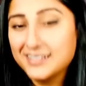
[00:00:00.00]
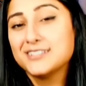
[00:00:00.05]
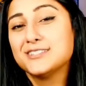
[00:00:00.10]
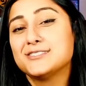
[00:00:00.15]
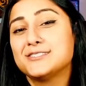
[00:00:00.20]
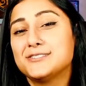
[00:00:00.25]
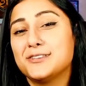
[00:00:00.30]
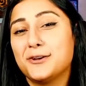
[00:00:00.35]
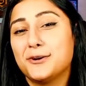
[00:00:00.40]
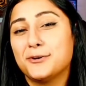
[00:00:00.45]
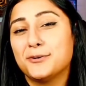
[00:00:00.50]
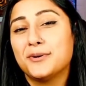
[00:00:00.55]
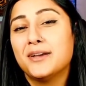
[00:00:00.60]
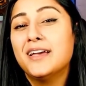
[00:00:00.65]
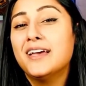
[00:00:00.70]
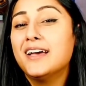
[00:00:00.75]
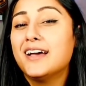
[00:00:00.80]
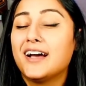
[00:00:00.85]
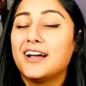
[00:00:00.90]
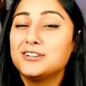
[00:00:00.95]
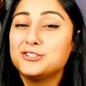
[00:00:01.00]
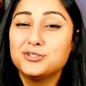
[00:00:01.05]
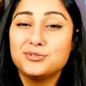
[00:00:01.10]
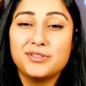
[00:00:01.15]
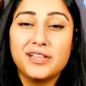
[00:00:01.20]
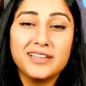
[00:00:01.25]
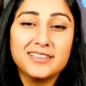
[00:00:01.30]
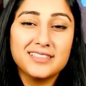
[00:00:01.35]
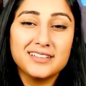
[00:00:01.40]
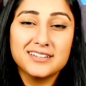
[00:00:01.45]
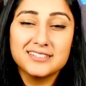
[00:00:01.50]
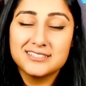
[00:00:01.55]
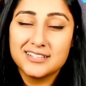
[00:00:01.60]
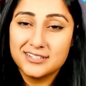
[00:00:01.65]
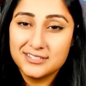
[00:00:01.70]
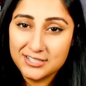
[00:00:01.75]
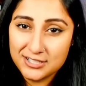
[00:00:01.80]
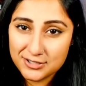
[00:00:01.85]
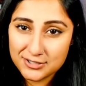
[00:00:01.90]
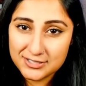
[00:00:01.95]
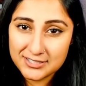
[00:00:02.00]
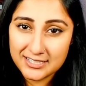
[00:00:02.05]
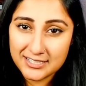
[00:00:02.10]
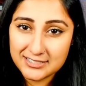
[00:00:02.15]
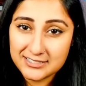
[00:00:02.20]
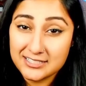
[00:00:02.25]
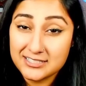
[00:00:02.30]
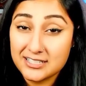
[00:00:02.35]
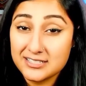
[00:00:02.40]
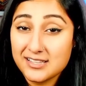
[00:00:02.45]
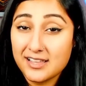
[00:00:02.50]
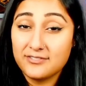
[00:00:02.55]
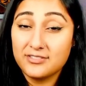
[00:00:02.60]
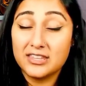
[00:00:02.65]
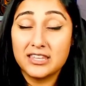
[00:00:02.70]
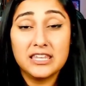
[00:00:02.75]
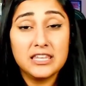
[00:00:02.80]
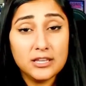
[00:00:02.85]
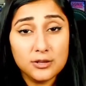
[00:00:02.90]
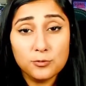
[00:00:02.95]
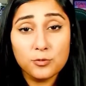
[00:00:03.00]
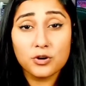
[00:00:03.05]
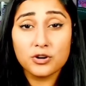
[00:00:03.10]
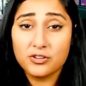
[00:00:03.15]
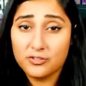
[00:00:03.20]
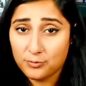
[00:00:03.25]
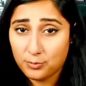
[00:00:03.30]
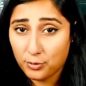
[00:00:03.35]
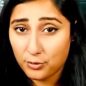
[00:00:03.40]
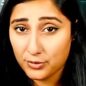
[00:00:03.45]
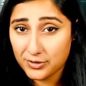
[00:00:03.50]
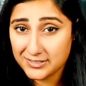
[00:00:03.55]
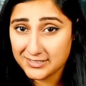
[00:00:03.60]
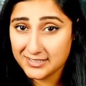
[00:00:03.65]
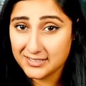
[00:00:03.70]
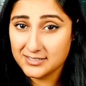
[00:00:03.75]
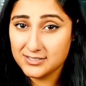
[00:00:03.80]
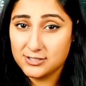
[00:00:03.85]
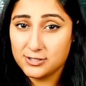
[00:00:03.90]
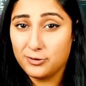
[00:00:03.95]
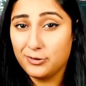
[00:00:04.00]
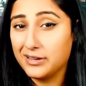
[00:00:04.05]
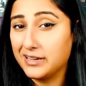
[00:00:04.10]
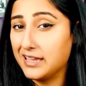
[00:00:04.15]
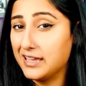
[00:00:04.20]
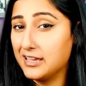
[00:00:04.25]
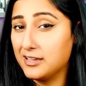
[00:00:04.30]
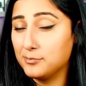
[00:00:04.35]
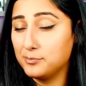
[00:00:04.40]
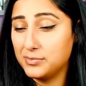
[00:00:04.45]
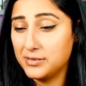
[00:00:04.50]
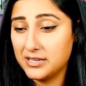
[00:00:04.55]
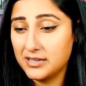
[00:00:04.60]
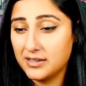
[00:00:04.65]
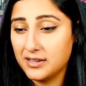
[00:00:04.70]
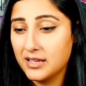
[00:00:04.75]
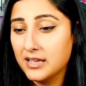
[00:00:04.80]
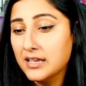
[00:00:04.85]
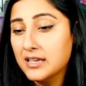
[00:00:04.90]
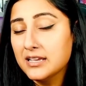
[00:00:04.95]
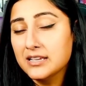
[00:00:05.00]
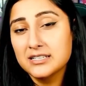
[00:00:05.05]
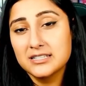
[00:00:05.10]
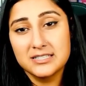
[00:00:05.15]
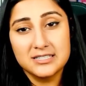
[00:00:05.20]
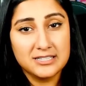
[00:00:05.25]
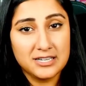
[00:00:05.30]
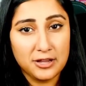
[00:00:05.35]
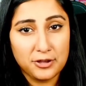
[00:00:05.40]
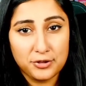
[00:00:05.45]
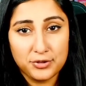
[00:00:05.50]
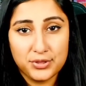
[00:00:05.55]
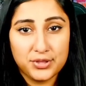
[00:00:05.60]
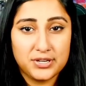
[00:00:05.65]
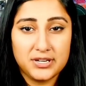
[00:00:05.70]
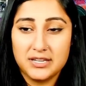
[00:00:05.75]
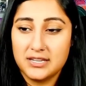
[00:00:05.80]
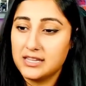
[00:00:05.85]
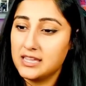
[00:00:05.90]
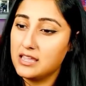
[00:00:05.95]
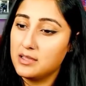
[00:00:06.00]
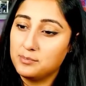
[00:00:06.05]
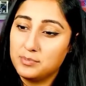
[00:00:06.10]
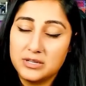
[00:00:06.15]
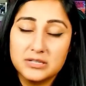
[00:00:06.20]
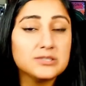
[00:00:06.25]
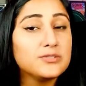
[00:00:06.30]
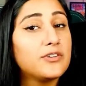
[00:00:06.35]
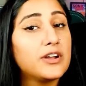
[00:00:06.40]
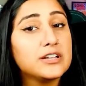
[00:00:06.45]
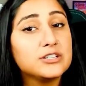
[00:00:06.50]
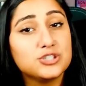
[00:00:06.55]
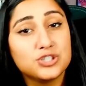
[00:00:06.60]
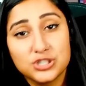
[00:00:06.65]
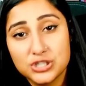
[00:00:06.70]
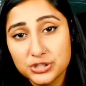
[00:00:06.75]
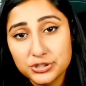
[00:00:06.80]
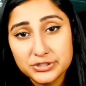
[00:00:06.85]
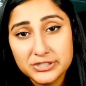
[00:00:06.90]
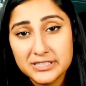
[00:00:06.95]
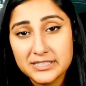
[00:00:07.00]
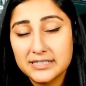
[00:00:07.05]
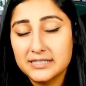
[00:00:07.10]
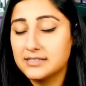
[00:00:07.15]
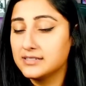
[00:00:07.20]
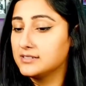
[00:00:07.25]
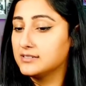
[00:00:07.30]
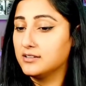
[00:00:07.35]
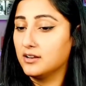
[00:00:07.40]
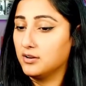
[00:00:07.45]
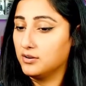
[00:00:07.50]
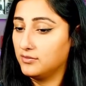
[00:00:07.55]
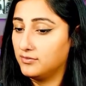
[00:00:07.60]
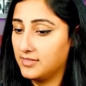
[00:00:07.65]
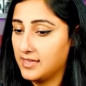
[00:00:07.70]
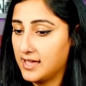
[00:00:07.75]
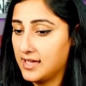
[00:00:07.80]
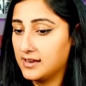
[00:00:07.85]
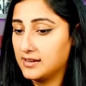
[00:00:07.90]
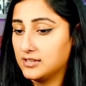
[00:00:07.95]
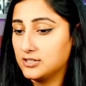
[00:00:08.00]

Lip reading: So I do like that it's on Tier 6. It does have the keyword of poison, so it can't be stealthed, it can't be divine shielded, none of that.